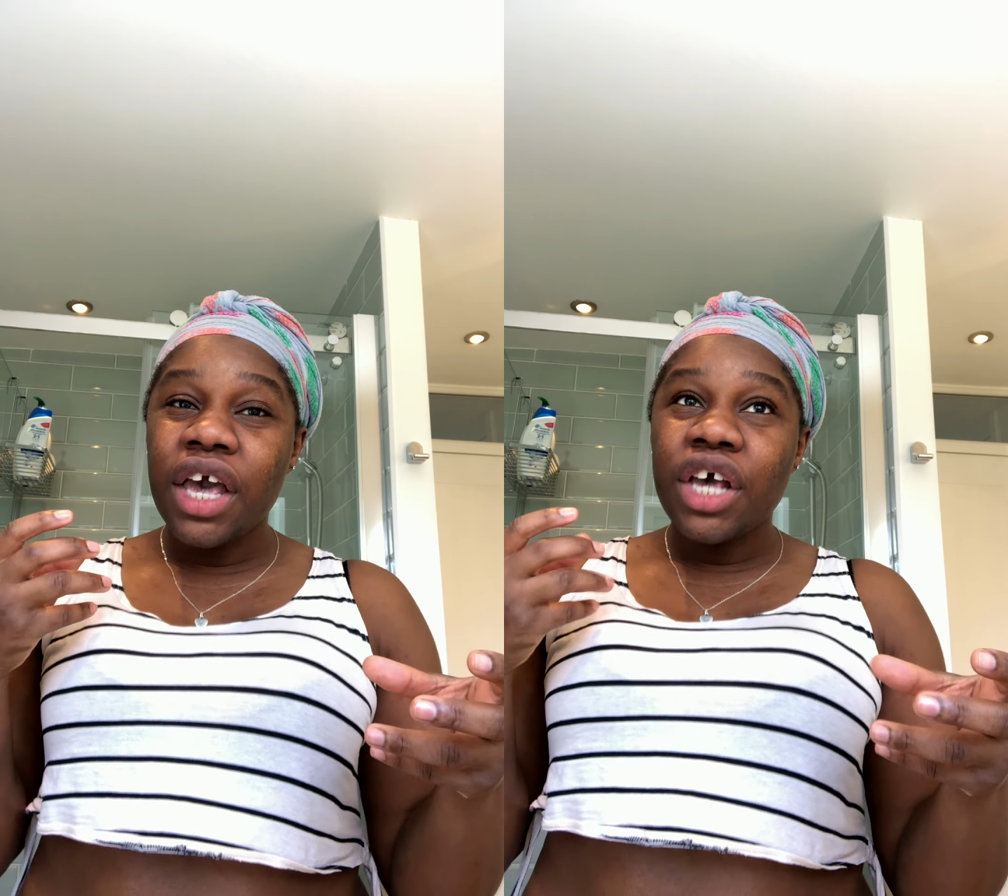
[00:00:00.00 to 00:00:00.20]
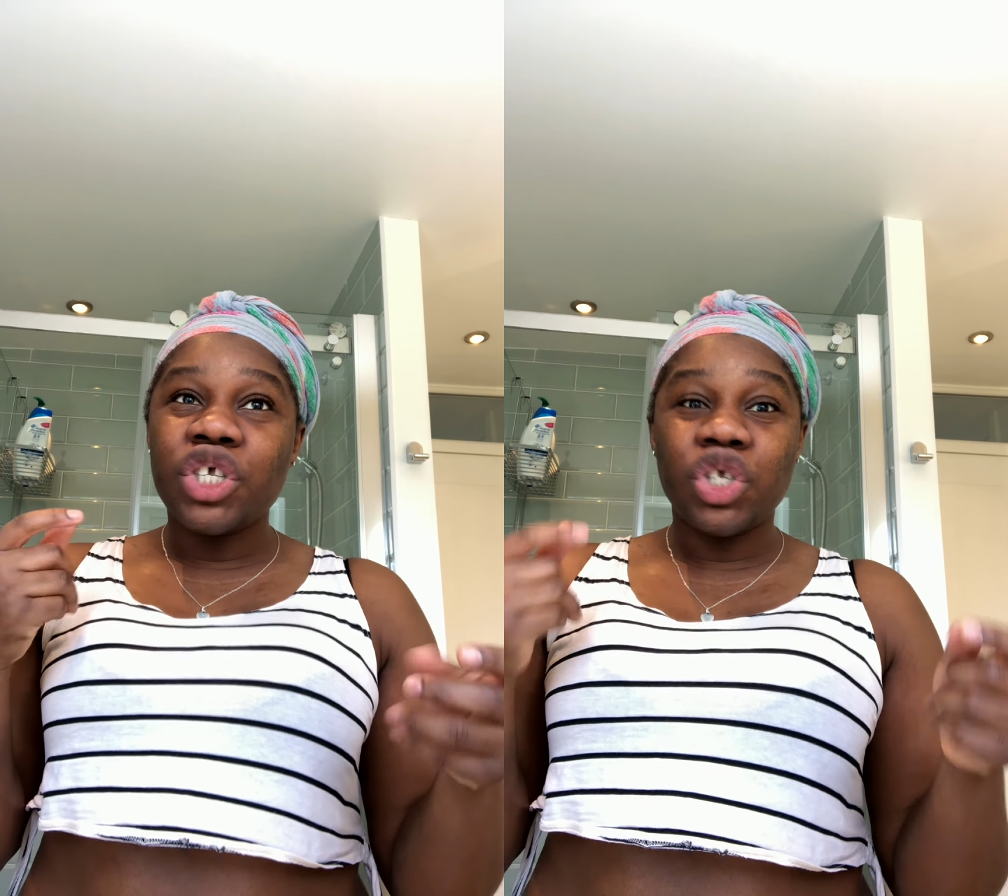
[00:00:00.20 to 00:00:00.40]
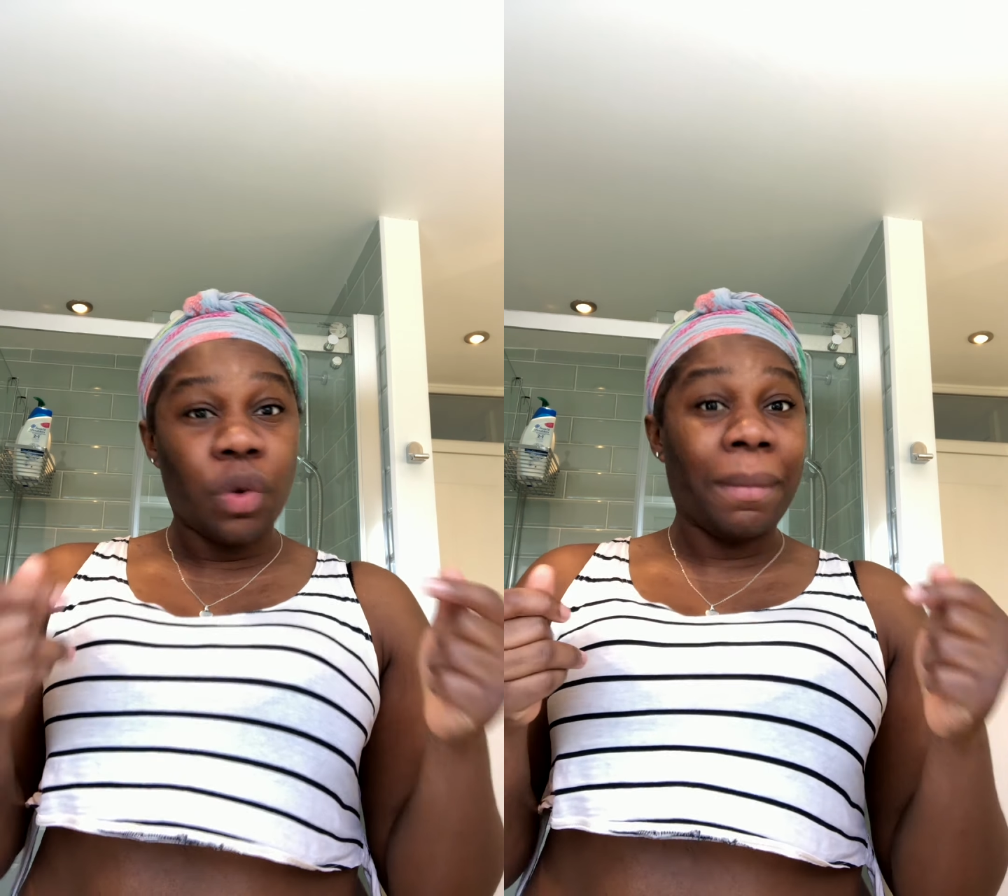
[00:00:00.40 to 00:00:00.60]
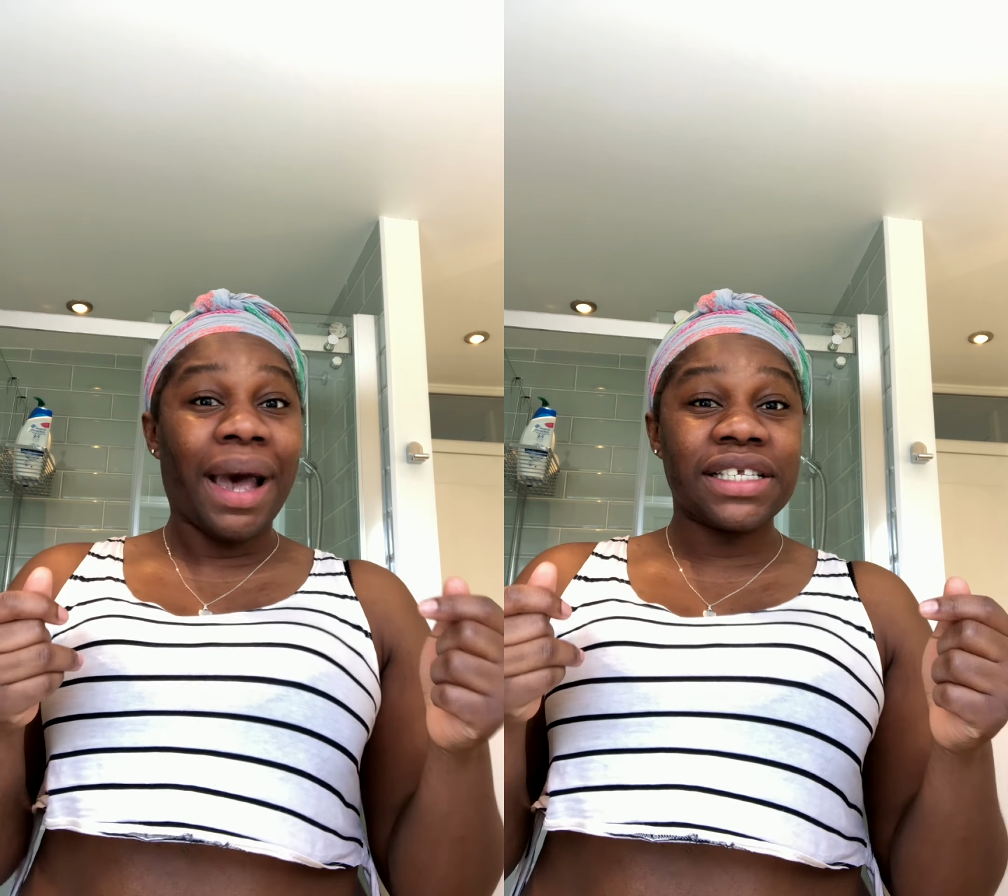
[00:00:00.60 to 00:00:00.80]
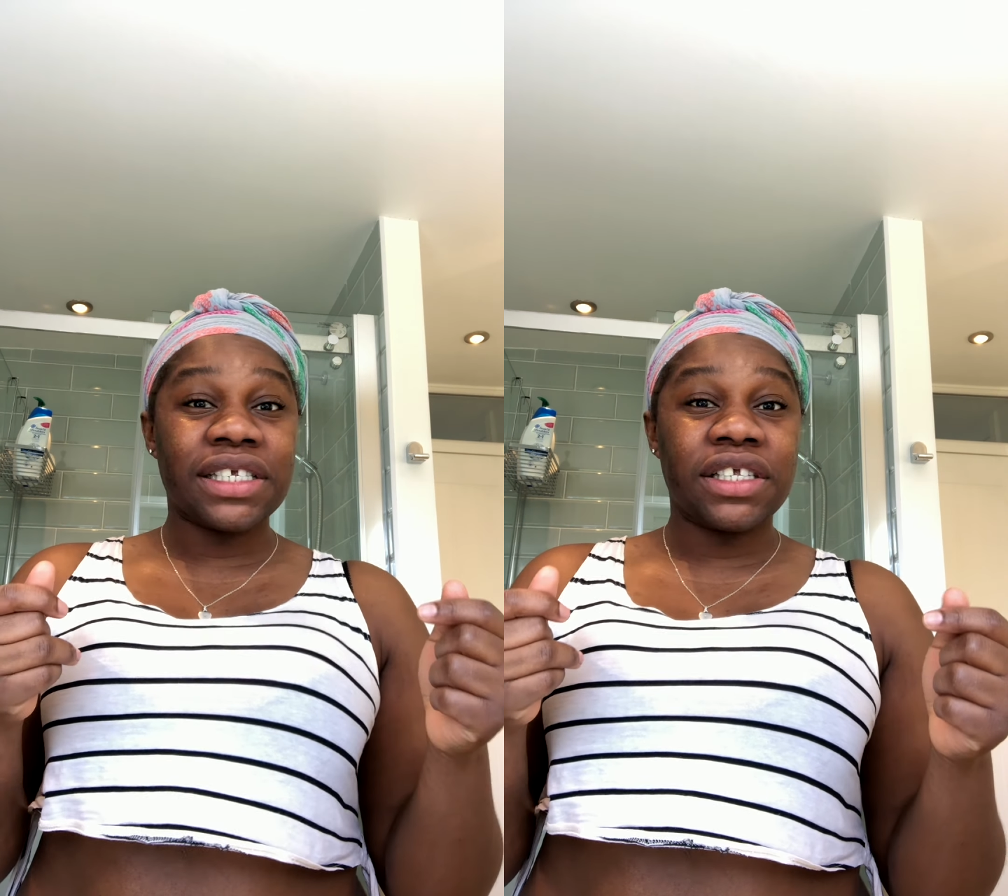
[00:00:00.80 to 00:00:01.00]
some
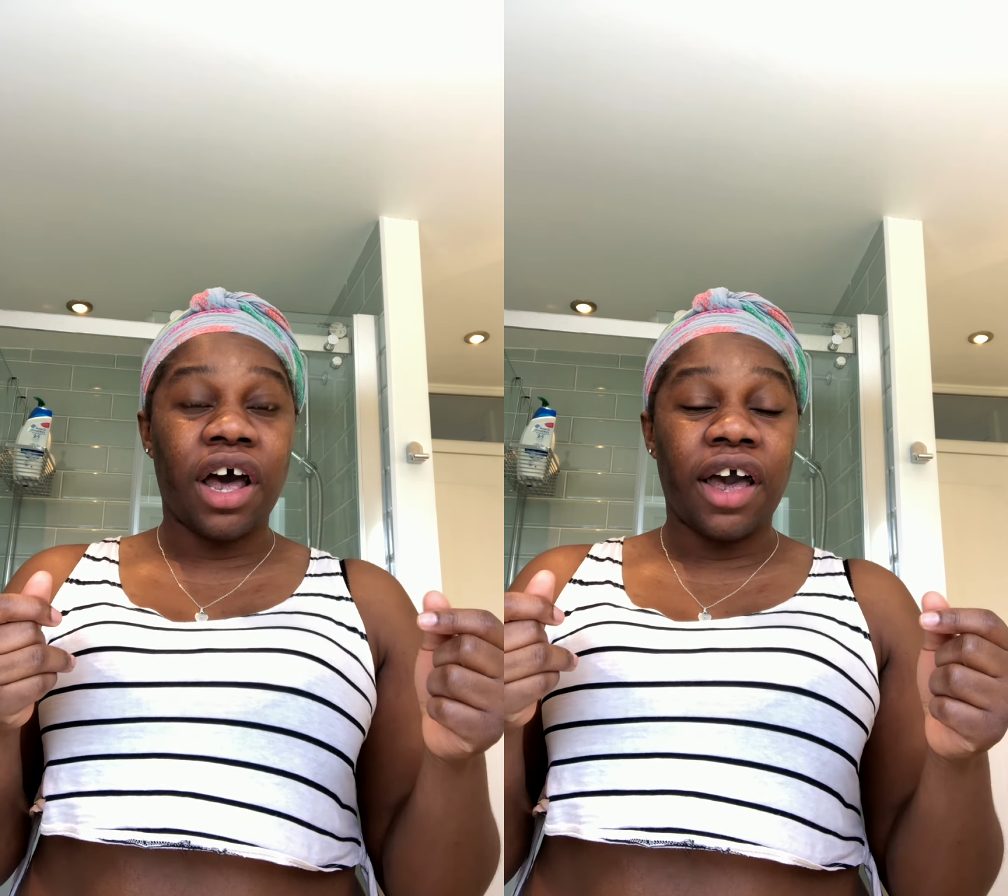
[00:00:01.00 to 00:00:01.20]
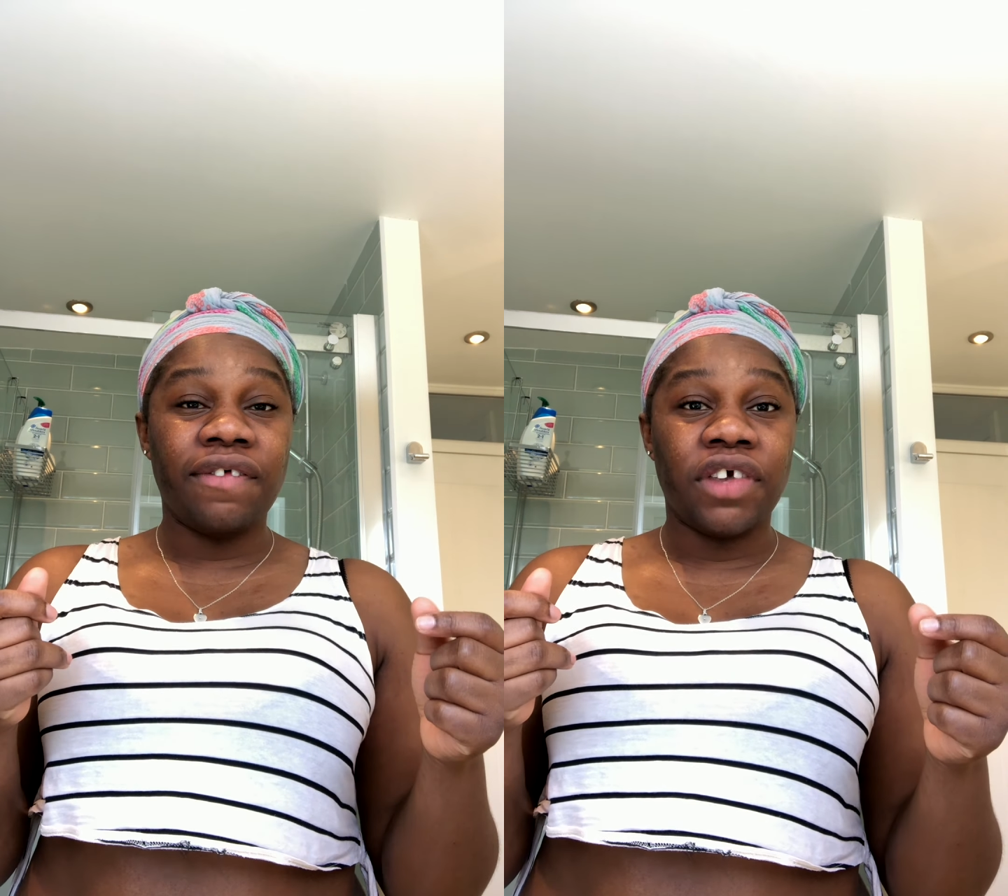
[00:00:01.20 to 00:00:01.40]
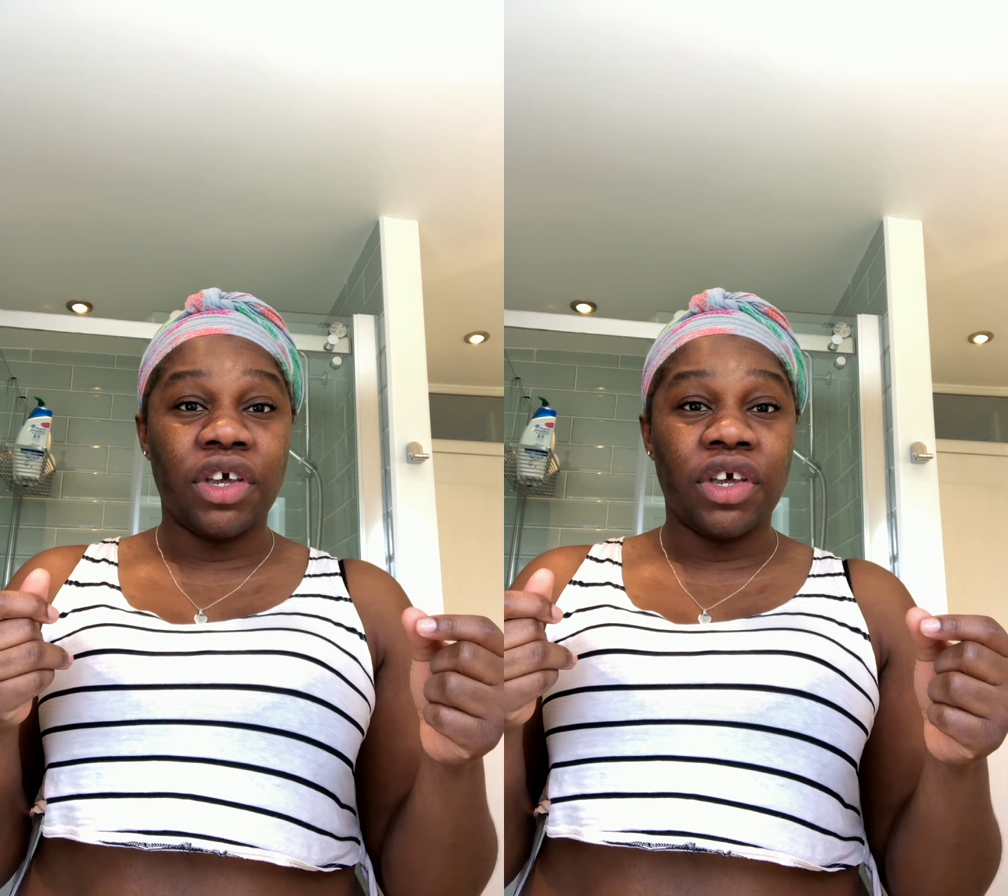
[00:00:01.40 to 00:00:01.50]
masks that I've